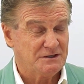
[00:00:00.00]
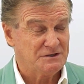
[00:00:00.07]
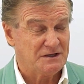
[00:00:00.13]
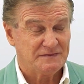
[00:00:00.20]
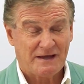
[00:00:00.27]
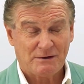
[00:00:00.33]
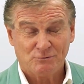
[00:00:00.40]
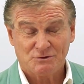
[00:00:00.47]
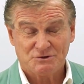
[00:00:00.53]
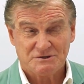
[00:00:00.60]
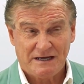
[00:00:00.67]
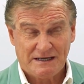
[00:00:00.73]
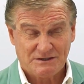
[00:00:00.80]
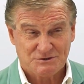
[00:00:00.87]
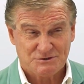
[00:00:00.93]
and yet they were a
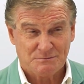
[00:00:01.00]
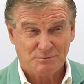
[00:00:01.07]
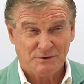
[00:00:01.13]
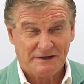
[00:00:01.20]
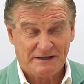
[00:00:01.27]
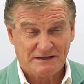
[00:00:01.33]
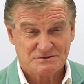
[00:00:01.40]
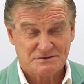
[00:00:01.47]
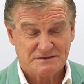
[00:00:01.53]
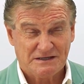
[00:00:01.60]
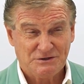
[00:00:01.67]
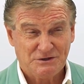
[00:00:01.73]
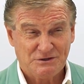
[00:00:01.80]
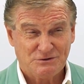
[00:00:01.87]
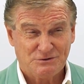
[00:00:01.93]
challenger brand, so they
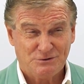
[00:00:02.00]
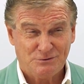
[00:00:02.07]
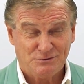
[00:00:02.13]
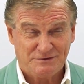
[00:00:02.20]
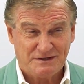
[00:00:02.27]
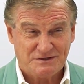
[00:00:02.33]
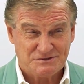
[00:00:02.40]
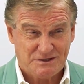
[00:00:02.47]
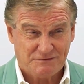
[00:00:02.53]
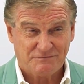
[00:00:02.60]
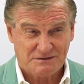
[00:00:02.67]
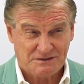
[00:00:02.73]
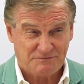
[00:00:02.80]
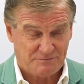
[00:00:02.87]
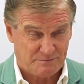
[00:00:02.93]
needed to do things
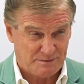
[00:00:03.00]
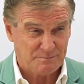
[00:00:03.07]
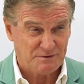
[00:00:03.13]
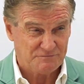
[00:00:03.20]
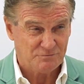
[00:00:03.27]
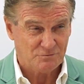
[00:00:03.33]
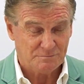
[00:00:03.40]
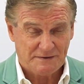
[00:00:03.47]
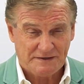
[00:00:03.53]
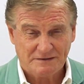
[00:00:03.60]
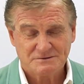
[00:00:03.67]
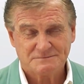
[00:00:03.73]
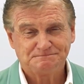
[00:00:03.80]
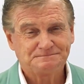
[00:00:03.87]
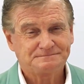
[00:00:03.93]
differently from the big four
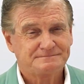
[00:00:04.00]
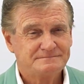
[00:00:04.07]
banks.